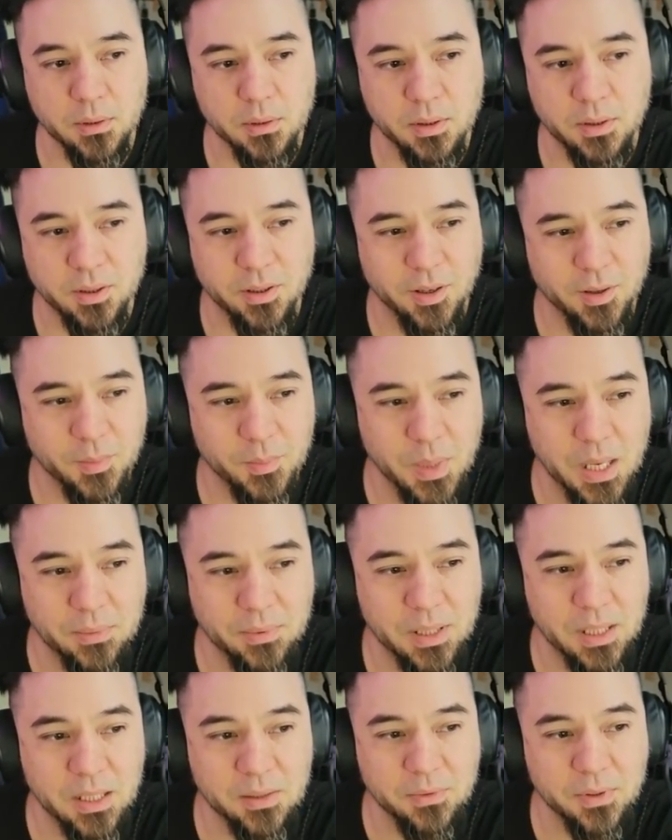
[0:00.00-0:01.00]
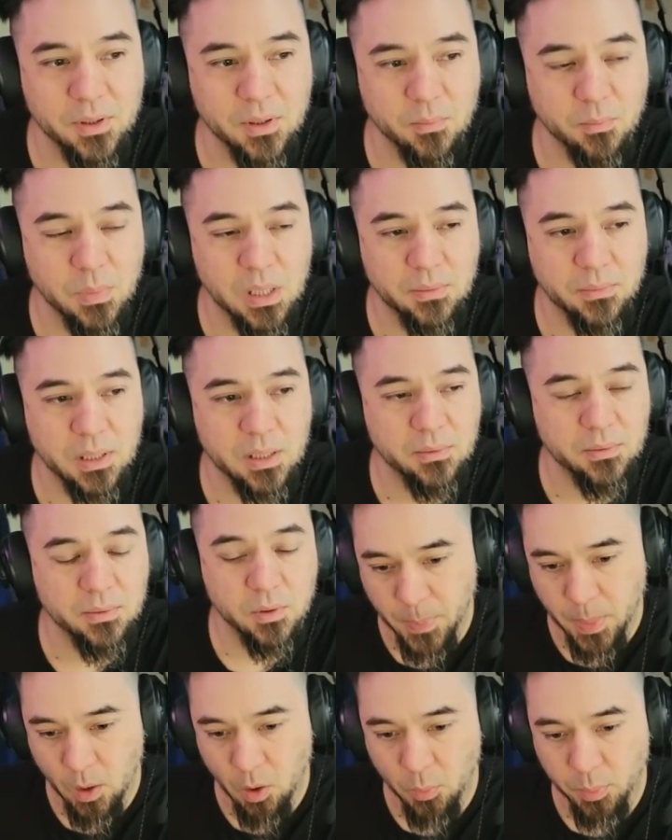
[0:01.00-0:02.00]
So maybe
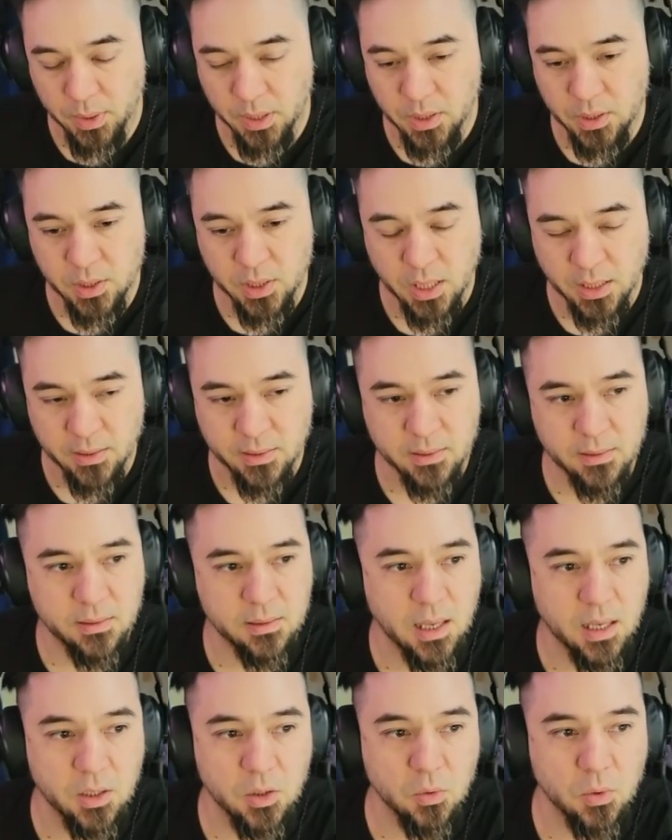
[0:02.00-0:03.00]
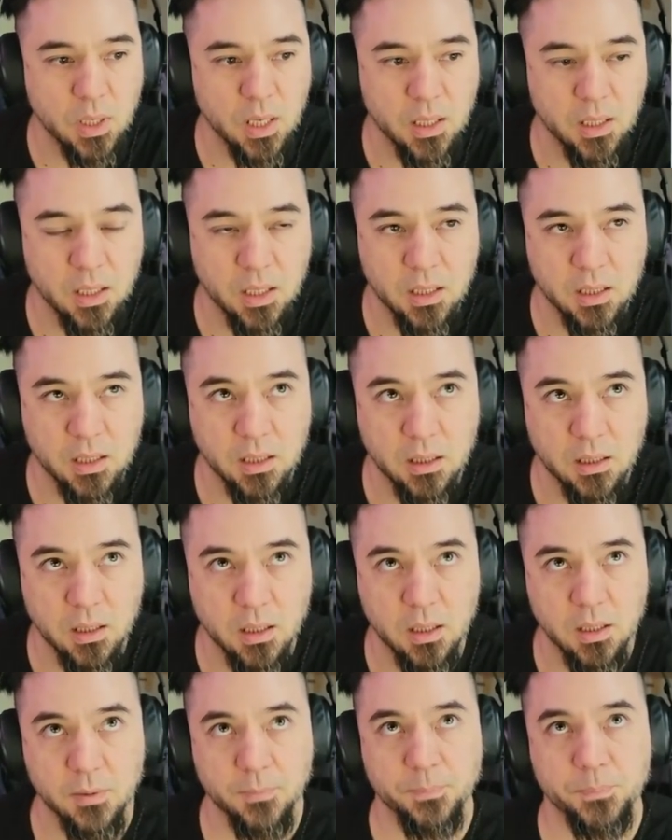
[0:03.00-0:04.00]
even opening chests that you get in
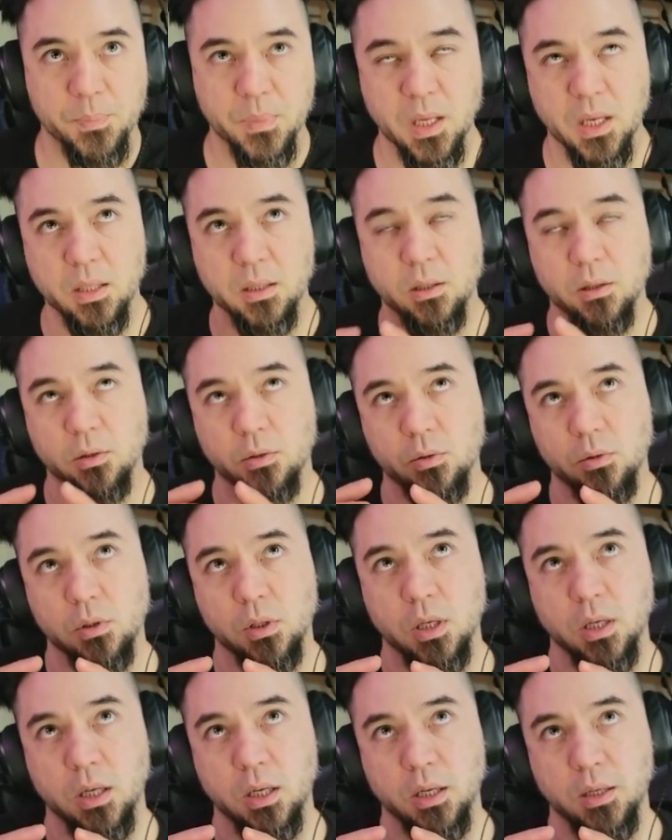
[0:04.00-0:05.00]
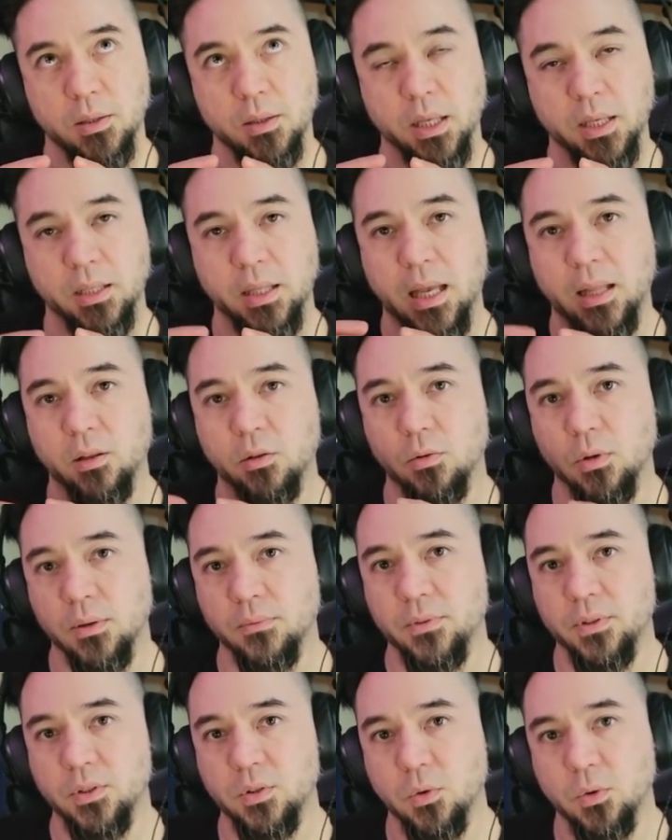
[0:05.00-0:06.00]
the little like that little
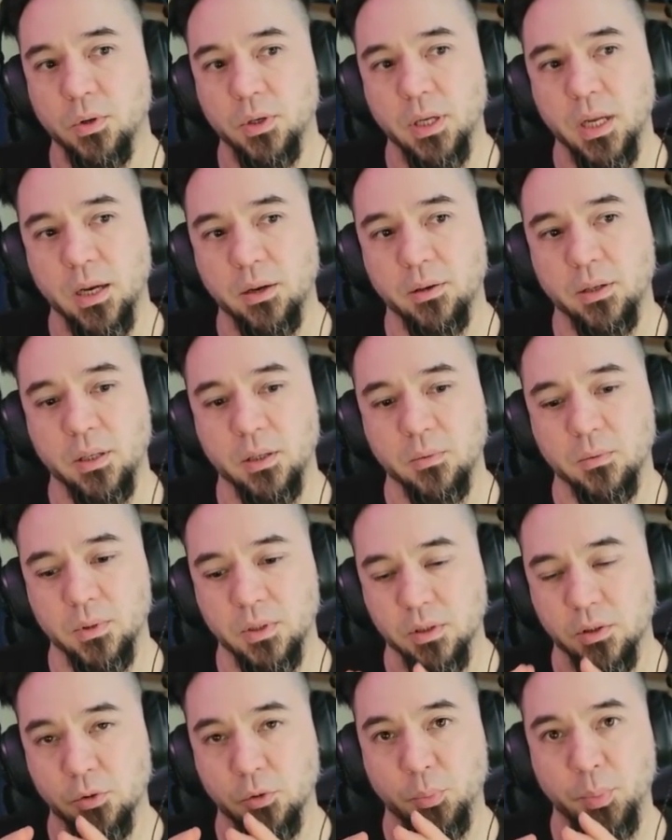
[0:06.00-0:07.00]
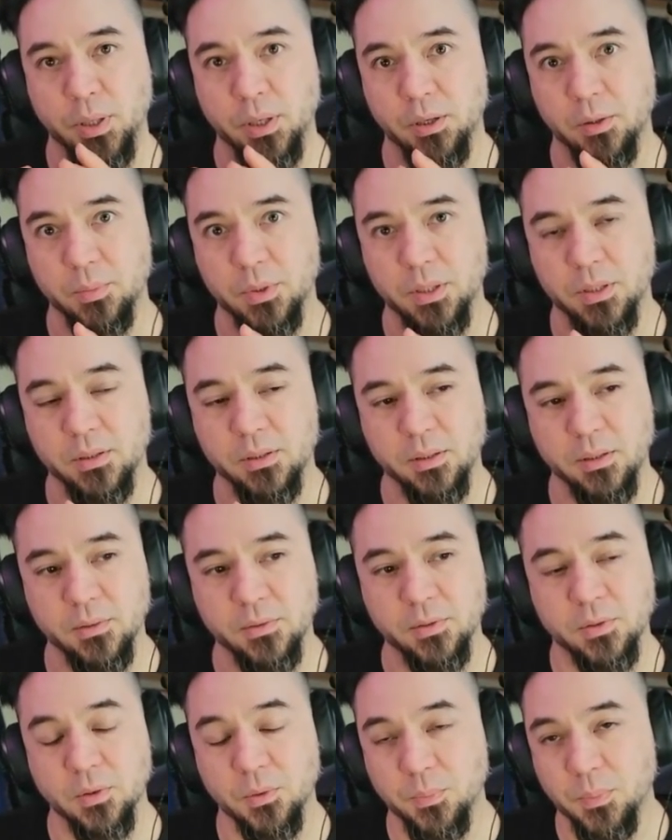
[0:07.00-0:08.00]
inventory area with the little pyramid and stuff.
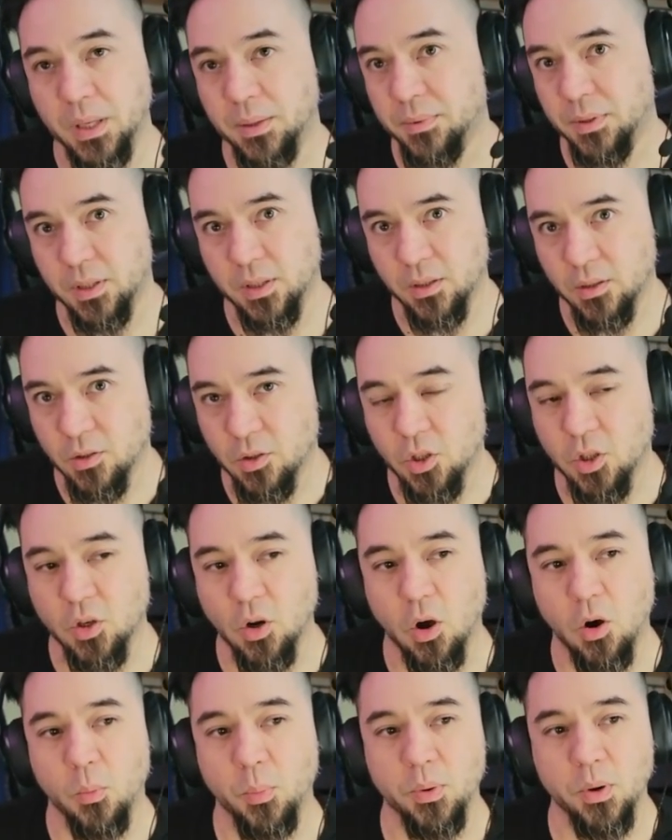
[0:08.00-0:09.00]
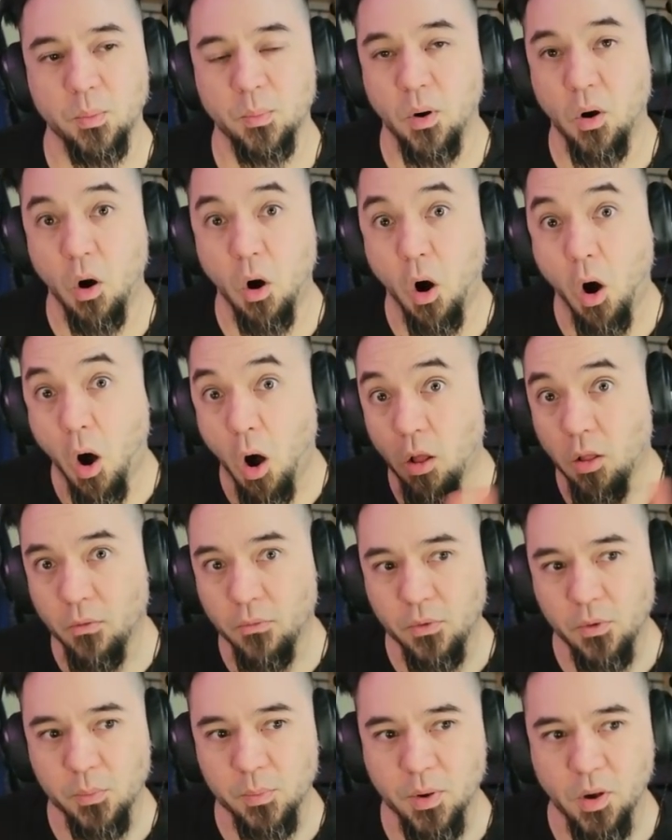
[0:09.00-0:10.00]
So maybe you can open up all of
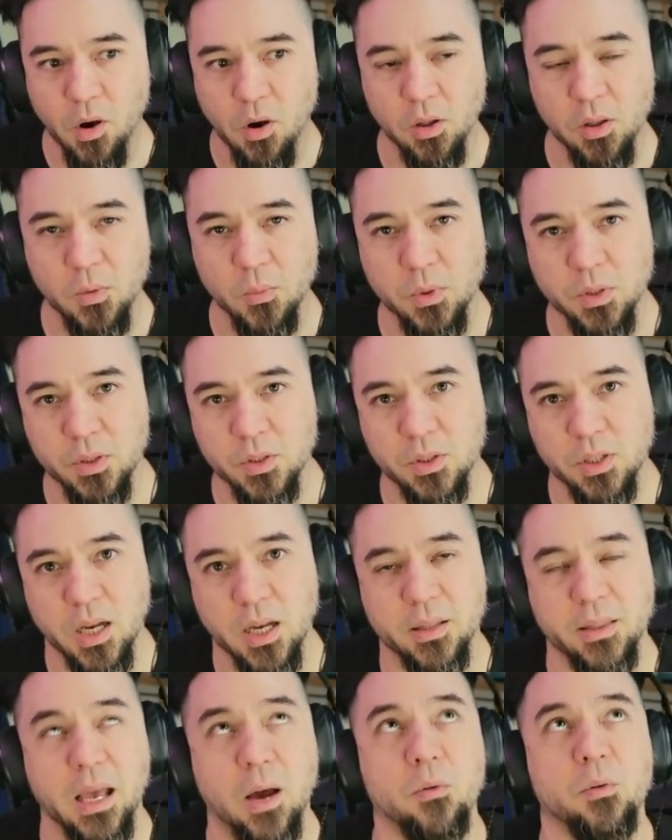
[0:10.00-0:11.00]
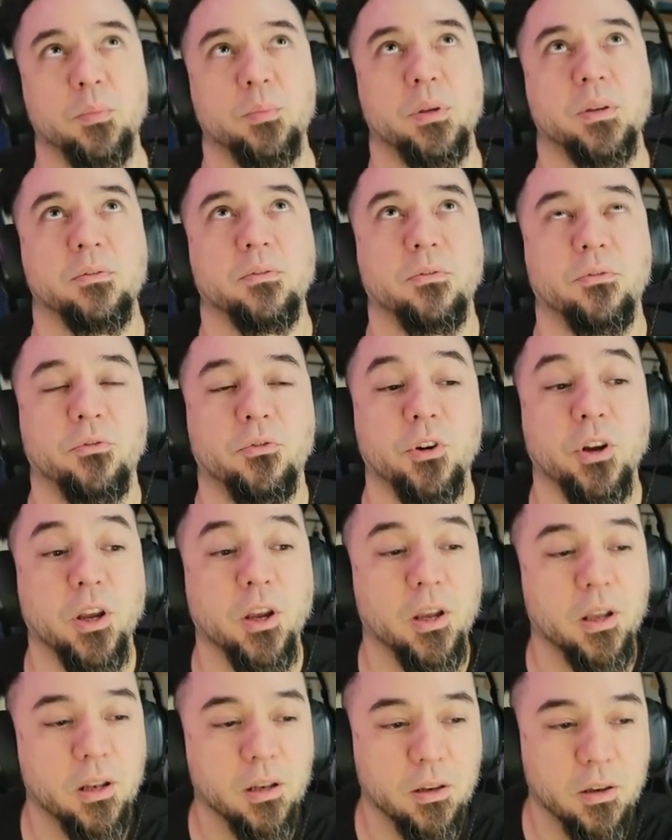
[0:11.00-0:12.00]
them all in one shot. That would be
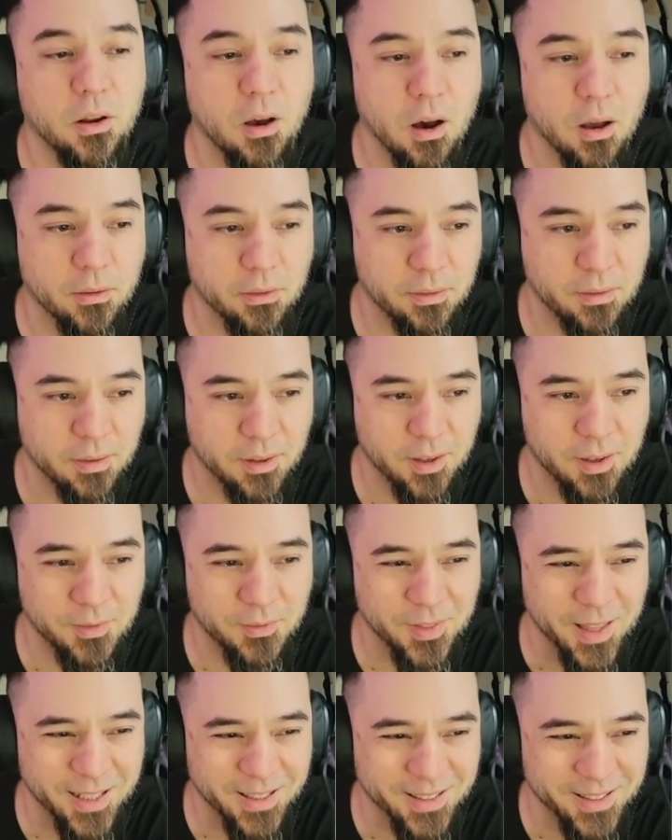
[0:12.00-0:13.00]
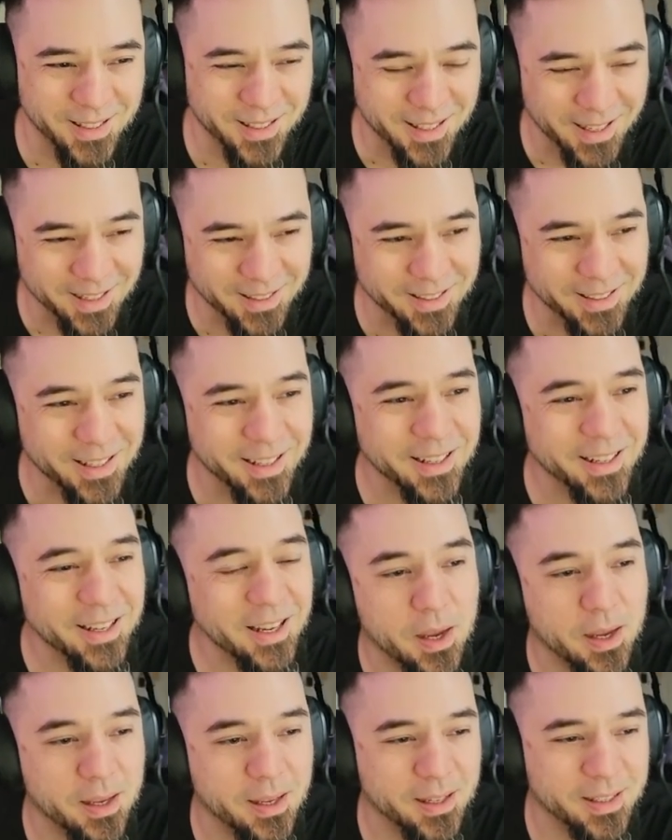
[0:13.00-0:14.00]
freaking nuts if that's the case.
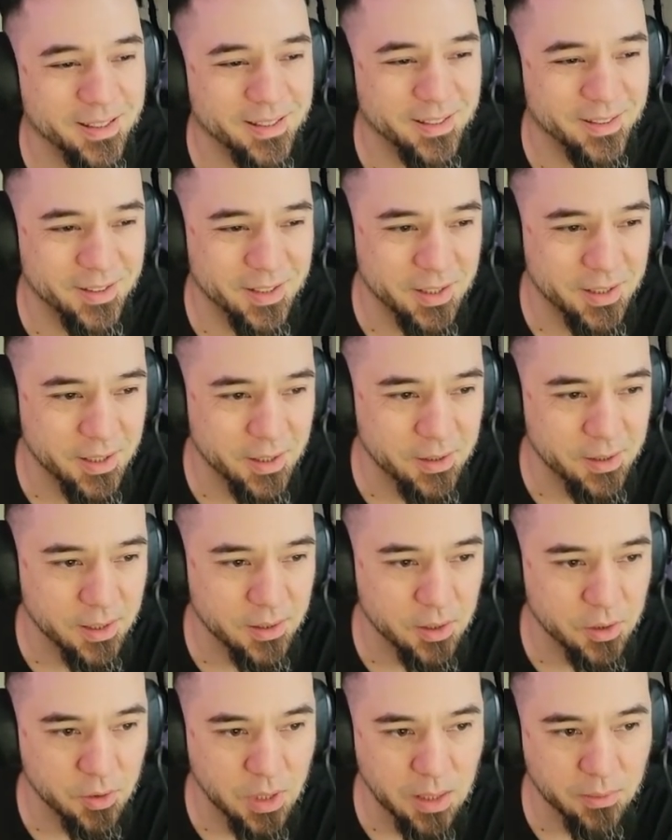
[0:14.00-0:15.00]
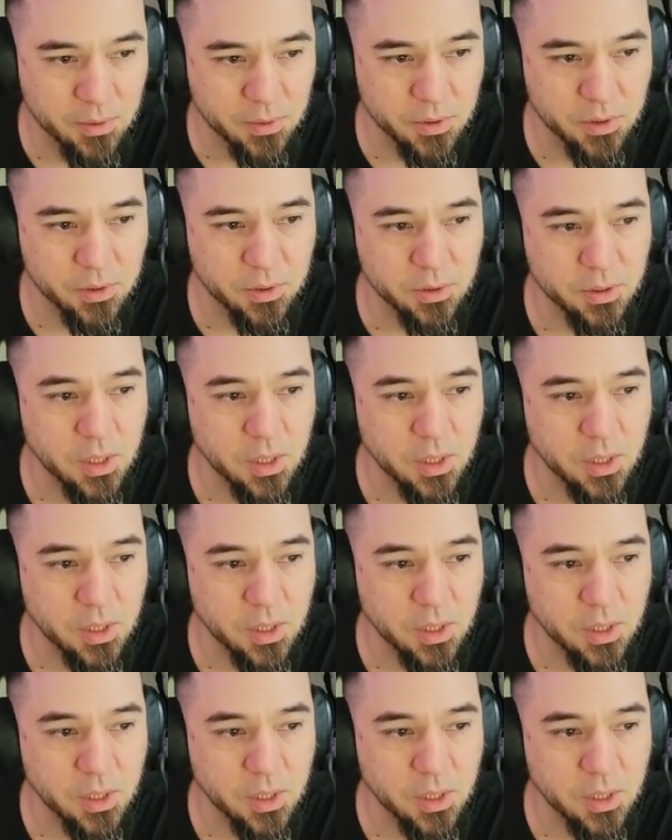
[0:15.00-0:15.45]
So details on the travel journal.